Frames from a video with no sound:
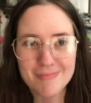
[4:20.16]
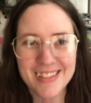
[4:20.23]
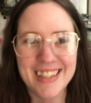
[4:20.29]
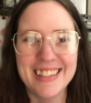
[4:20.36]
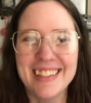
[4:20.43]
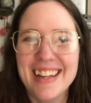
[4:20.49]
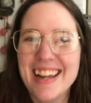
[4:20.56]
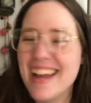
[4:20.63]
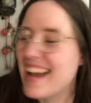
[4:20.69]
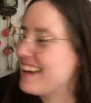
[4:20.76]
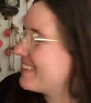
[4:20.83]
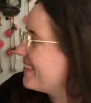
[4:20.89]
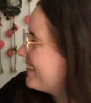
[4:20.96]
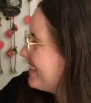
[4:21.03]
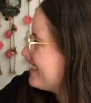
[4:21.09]

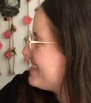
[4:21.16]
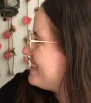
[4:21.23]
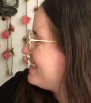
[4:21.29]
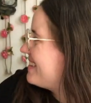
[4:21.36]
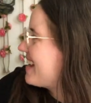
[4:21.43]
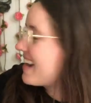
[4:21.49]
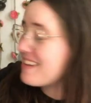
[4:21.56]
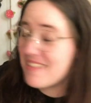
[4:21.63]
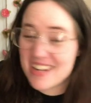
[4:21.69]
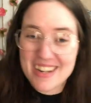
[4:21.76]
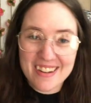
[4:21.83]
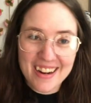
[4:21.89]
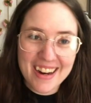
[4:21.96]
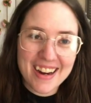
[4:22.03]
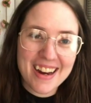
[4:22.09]
I'm going to, I got my knit
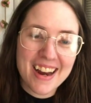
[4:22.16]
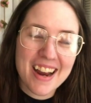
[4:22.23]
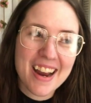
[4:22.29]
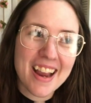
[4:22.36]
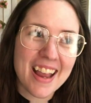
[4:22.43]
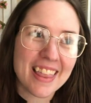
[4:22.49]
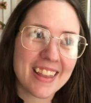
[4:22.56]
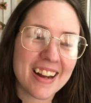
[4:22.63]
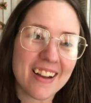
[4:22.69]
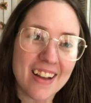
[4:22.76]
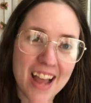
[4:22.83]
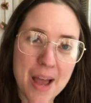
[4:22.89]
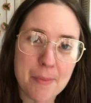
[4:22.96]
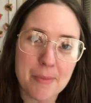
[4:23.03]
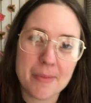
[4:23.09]
crate, and then I
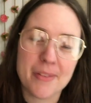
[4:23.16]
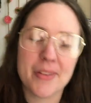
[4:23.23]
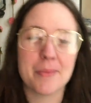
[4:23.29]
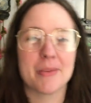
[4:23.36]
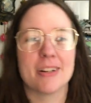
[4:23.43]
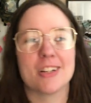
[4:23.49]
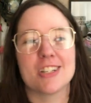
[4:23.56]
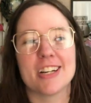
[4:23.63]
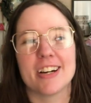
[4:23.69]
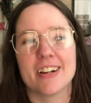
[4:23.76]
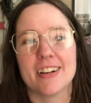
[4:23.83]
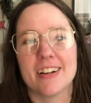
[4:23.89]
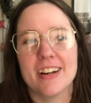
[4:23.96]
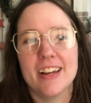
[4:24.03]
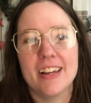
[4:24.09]
got Happy Mail that I'm going to
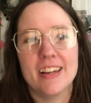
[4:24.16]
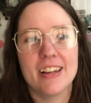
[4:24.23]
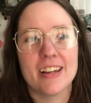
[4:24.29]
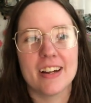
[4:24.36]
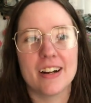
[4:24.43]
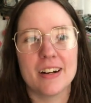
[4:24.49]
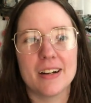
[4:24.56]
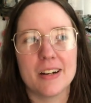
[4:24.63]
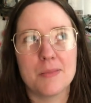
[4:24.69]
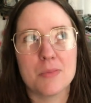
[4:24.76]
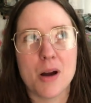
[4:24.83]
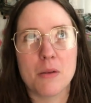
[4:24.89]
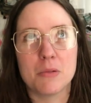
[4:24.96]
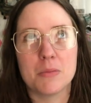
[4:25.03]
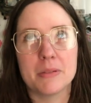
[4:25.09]
share uh,
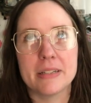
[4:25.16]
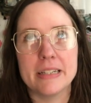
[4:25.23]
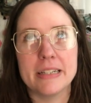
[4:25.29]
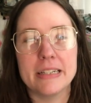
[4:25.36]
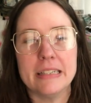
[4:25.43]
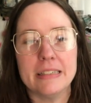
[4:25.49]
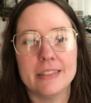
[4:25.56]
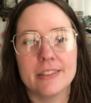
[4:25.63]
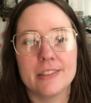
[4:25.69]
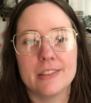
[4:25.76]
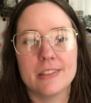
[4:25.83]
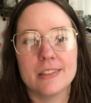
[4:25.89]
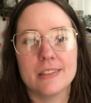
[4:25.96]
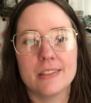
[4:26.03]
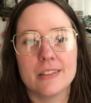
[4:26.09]
probably
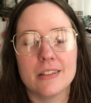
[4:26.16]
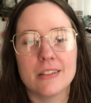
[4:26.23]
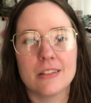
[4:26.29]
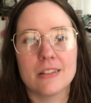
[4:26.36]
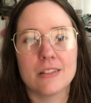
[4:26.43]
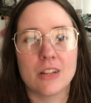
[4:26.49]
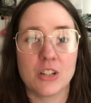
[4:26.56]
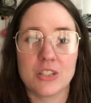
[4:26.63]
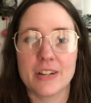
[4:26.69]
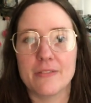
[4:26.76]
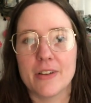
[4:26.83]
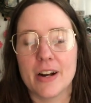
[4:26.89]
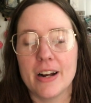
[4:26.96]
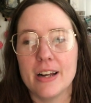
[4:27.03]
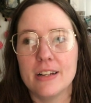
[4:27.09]
Thursday
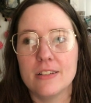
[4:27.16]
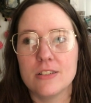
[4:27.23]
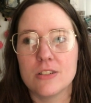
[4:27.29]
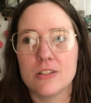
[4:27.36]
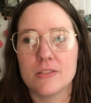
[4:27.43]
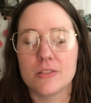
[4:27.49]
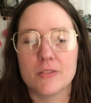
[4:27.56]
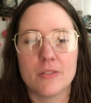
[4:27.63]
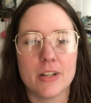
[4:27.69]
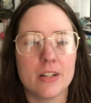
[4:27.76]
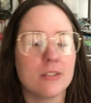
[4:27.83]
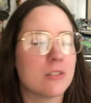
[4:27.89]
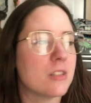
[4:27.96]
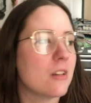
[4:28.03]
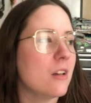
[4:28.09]
and Friday. Two different
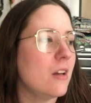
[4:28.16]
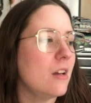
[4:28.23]
videos.